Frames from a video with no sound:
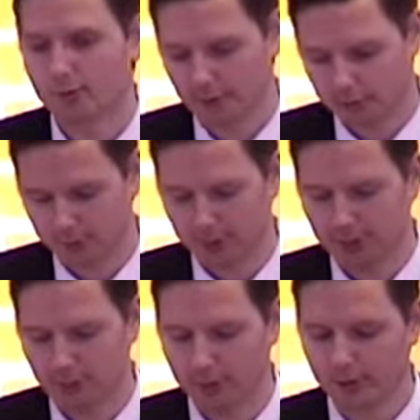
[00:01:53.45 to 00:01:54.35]
There was a man
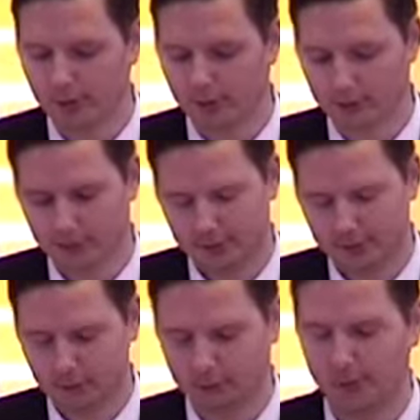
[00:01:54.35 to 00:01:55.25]
named Glenn
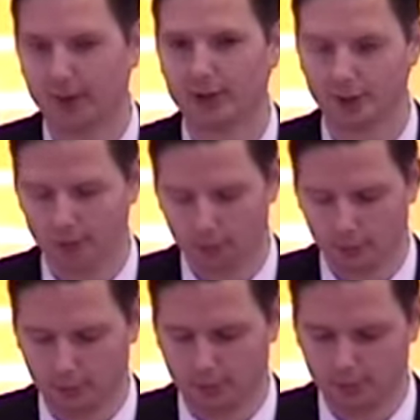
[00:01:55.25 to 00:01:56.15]
who was a pastor in
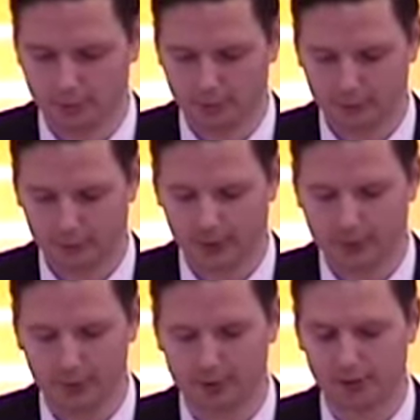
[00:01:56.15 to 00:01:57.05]
Portland. Glenn
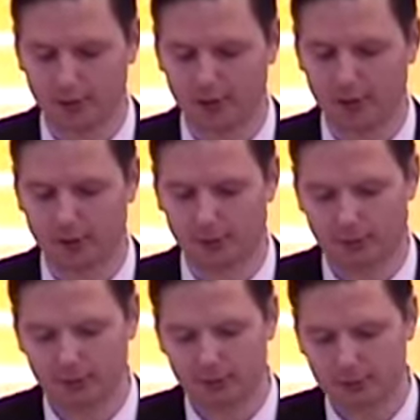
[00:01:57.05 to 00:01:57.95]
talks about how
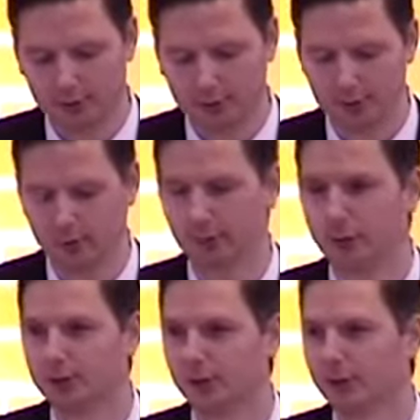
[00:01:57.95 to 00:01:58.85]
years ago
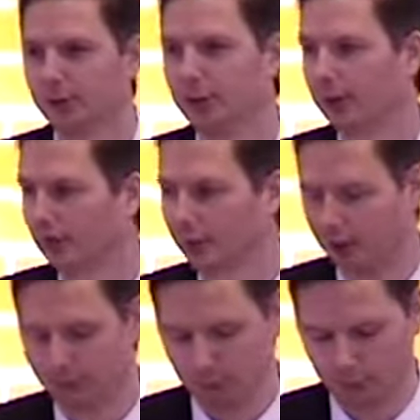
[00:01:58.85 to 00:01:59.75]
he tried to learn how to
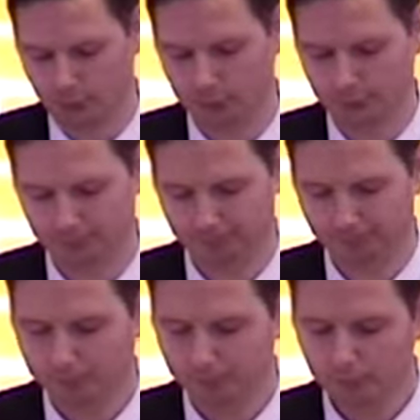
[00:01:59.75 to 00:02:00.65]
carve wood.
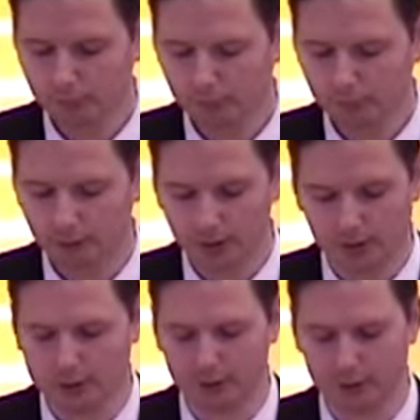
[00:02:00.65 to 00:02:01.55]

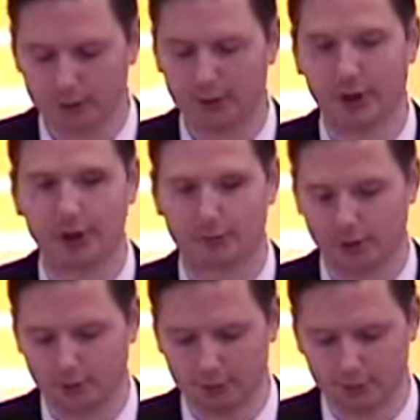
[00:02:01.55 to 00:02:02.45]
Glenn said he was not a very good